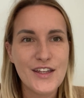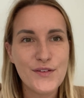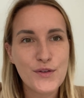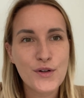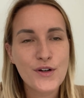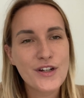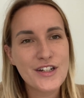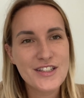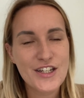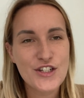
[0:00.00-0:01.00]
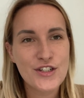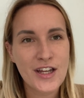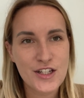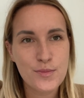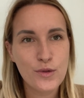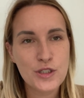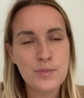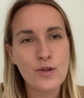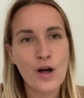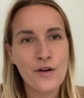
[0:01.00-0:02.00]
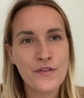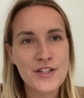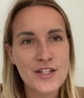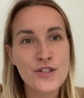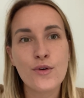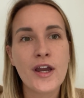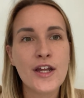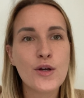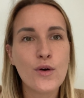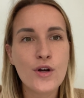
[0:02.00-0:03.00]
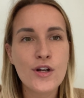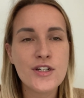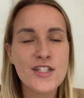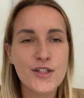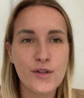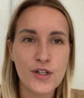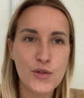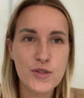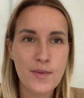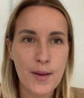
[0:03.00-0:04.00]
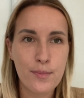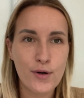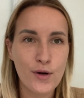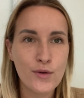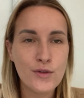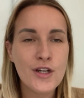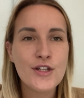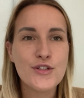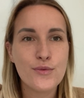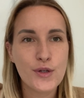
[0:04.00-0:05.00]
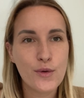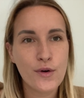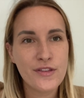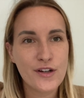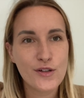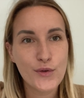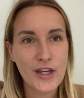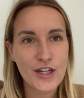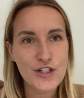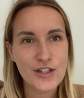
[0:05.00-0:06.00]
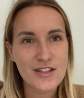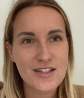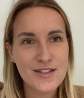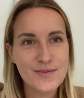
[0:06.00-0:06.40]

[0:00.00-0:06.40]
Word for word: If your organization has multiple offices or headquarters, you can use Map Pro to record their locations.